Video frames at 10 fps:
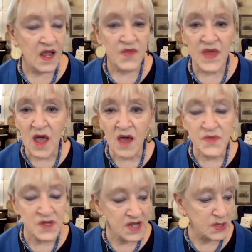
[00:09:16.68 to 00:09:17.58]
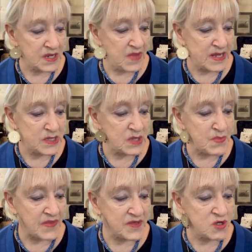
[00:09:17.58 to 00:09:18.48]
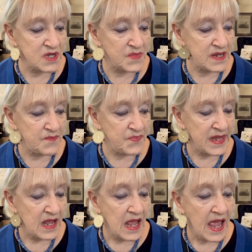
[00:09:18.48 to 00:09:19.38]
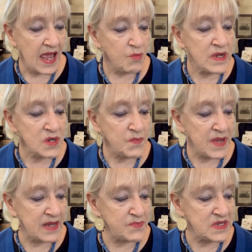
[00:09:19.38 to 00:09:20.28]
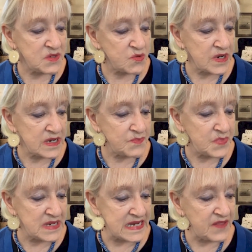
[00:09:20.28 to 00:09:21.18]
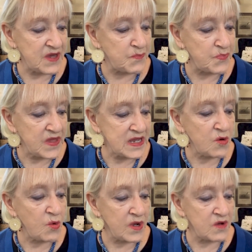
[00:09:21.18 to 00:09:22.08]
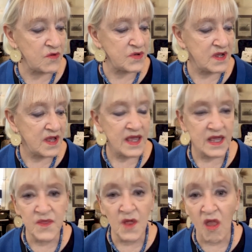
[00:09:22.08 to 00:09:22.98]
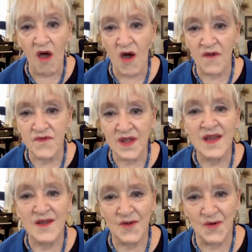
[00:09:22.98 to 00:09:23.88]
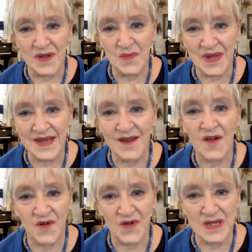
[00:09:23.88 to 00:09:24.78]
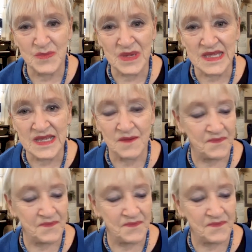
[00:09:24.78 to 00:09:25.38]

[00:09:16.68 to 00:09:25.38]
They hung the Tussie Mussies by the chimney and went to bed beneath a thick quilt in the loft, dreaming of Christmas.